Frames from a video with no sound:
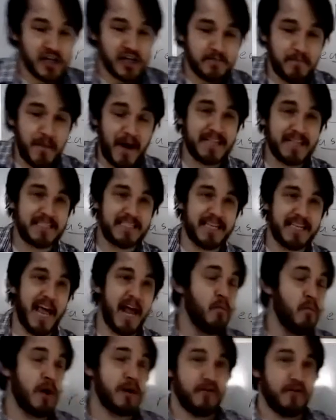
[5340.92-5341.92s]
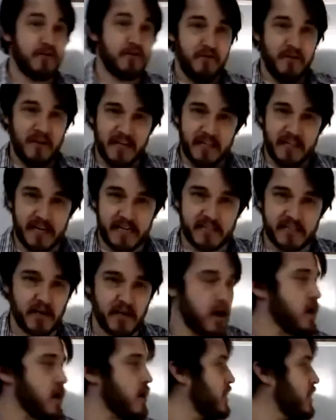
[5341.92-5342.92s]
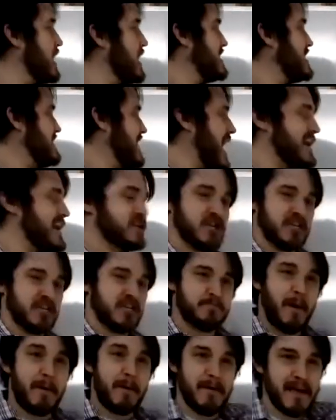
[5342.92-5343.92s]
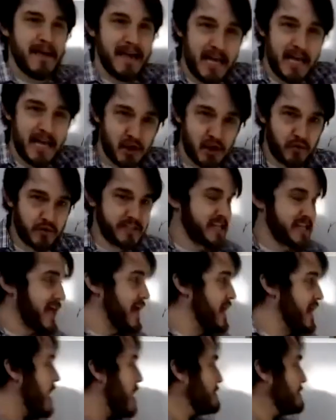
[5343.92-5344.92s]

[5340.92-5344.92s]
just by saying what your feelings are, not just by being interesting,